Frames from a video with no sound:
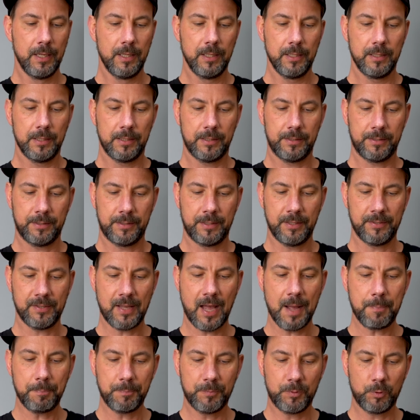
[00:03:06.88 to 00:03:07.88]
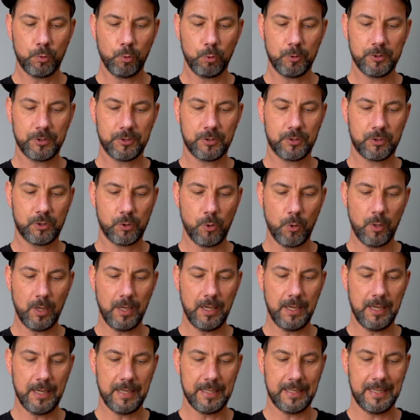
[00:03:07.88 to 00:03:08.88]
The trigger blade is
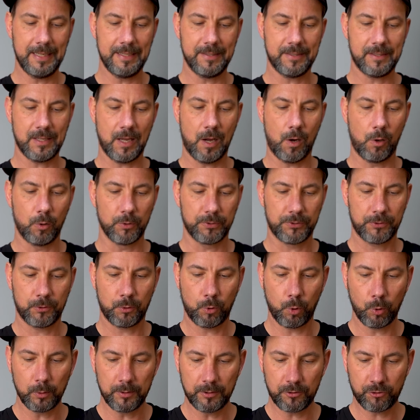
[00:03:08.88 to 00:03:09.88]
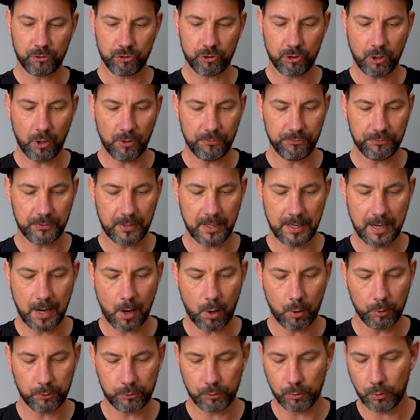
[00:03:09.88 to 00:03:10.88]
synthetic, same
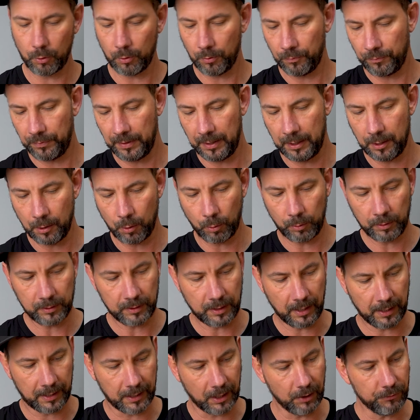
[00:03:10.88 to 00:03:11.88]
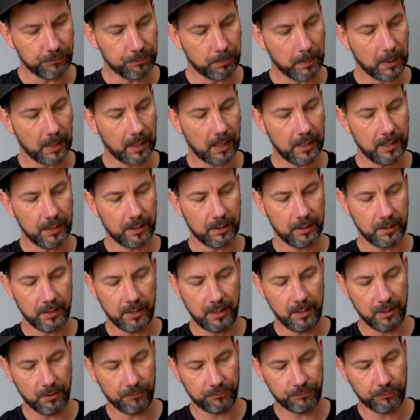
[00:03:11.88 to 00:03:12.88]
as the grip, the
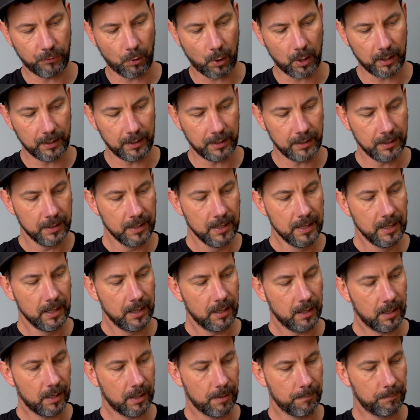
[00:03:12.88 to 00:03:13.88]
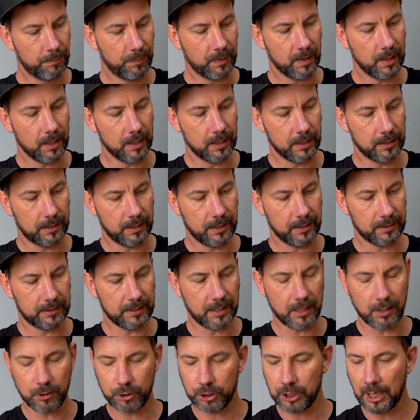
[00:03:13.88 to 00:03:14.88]
silencer
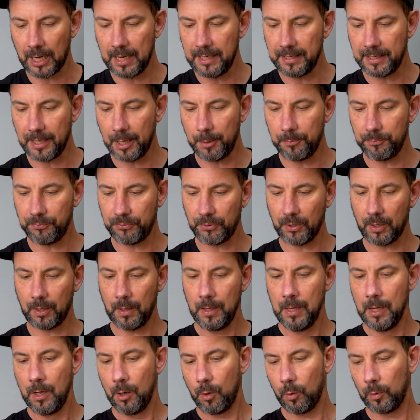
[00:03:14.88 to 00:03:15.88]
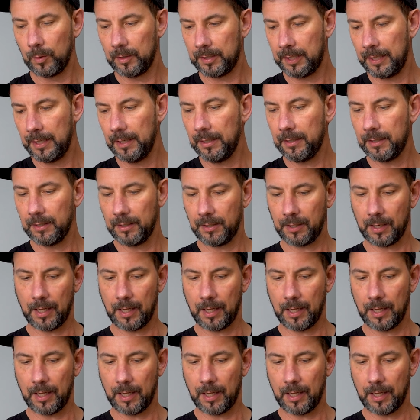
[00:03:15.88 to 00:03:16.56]
and the shoulder rest.